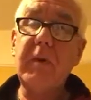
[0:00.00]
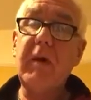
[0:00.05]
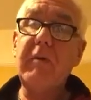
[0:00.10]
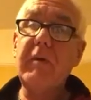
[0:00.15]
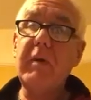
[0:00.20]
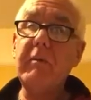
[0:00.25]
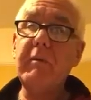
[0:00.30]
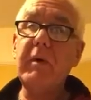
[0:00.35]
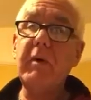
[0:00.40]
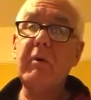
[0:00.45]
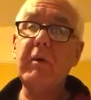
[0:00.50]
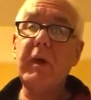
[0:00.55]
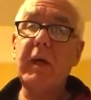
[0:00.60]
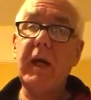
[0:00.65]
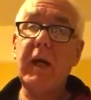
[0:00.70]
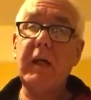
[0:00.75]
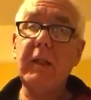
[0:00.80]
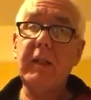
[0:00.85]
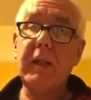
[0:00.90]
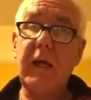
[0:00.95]
I reckon we ought to
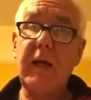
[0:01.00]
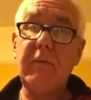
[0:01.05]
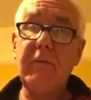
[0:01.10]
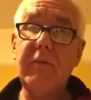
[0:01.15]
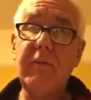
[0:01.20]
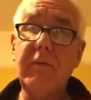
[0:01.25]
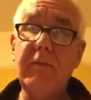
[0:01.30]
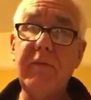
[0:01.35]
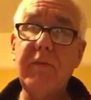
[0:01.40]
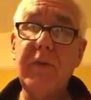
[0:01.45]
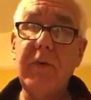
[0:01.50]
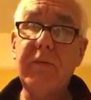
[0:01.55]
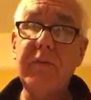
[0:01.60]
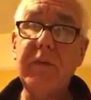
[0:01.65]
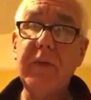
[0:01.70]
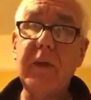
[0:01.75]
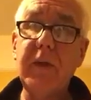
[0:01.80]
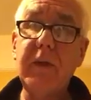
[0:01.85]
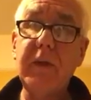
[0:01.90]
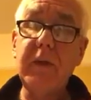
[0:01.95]
count down from
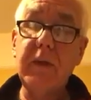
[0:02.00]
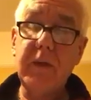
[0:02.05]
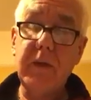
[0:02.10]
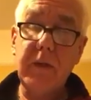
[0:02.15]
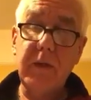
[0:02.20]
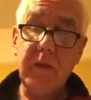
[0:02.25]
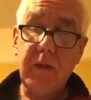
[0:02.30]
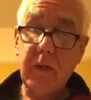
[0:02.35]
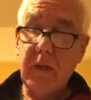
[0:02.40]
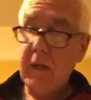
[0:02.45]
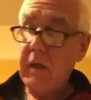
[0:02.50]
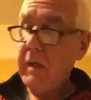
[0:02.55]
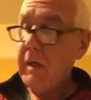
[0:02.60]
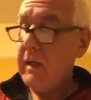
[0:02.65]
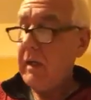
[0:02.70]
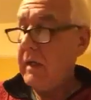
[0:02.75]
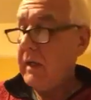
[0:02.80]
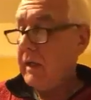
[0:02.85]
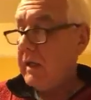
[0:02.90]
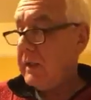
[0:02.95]
50.
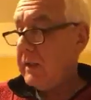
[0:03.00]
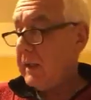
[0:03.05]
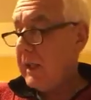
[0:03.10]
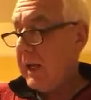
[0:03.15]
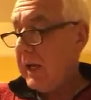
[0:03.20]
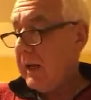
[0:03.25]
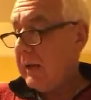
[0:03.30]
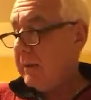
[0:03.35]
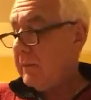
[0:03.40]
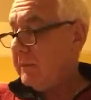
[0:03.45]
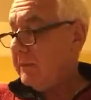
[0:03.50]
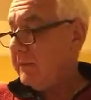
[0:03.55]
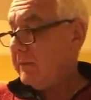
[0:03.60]
Now,